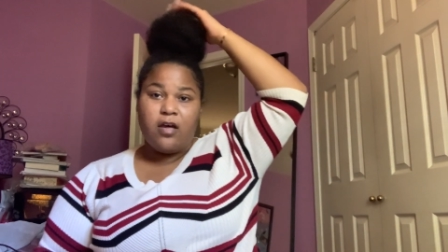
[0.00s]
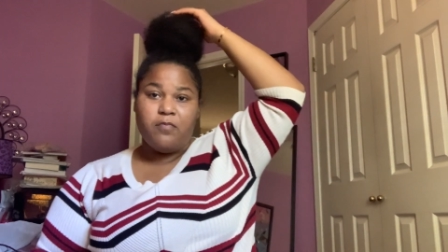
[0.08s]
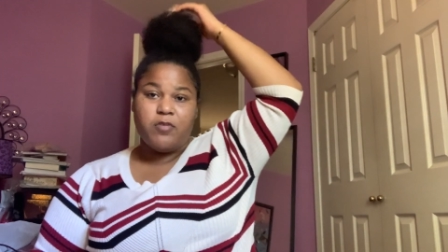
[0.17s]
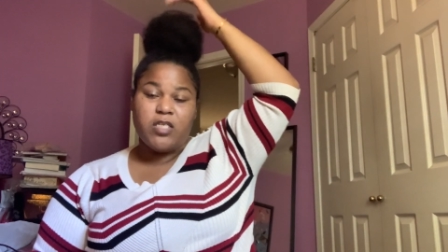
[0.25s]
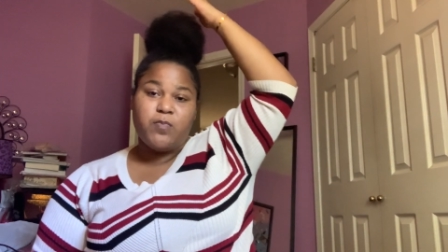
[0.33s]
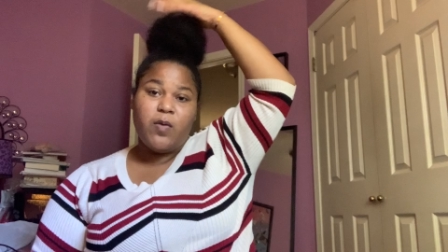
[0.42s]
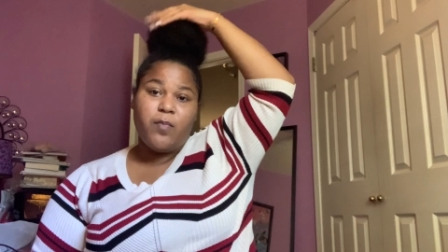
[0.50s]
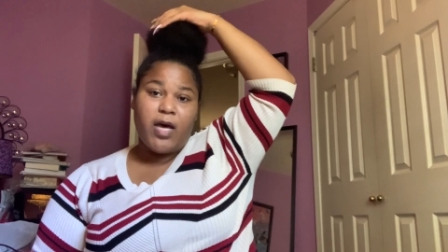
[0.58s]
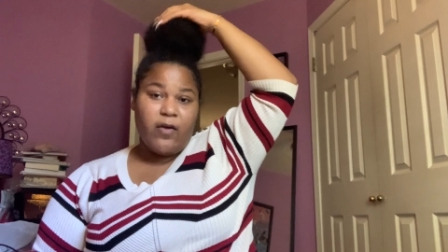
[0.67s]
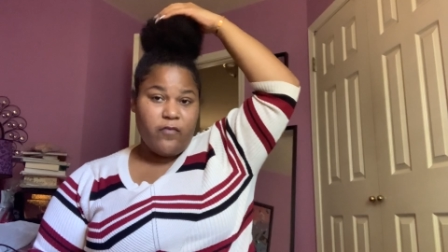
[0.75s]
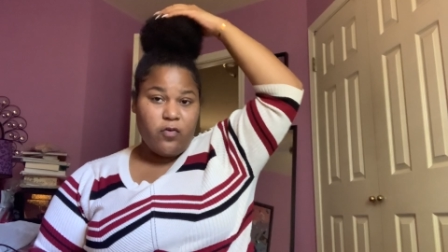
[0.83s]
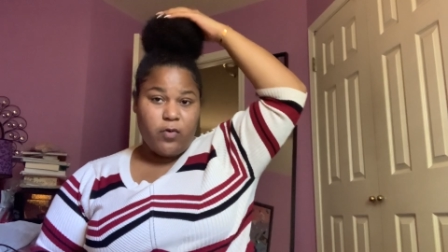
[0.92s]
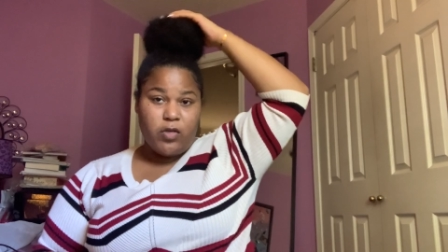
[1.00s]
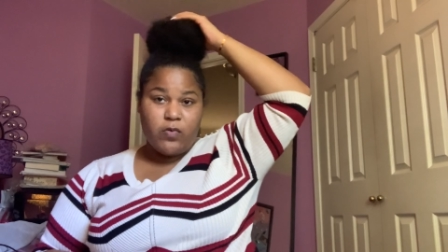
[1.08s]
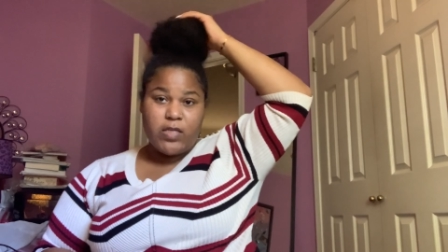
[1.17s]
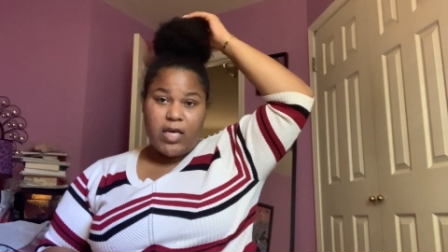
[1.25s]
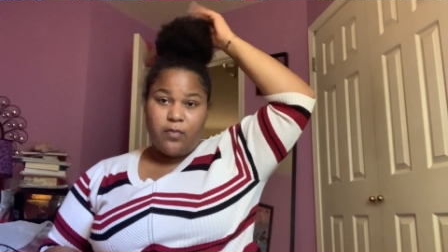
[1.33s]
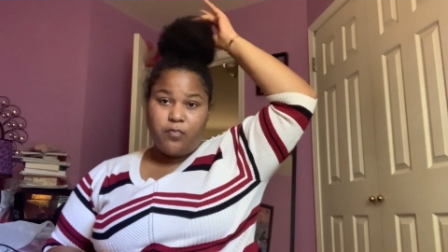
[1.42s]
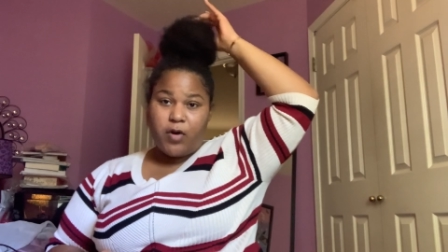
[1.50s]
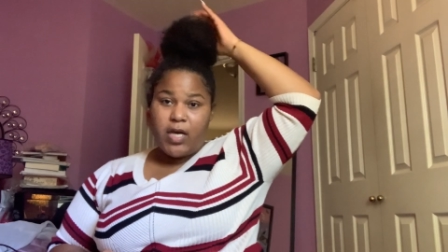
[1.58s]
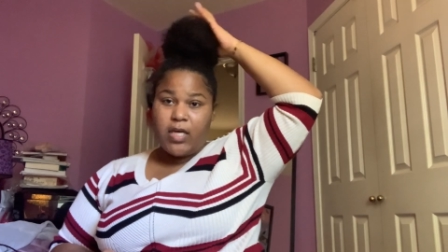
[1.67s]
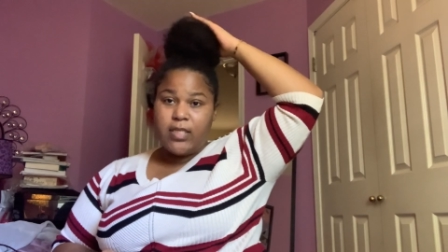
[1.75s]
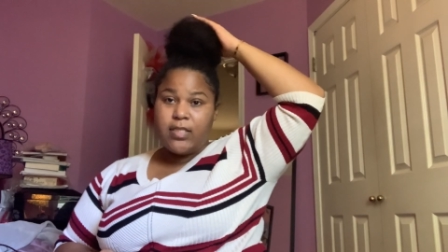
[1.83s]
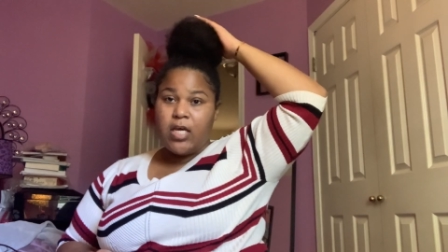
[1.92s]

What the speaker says: Just be mindful when you take breaks,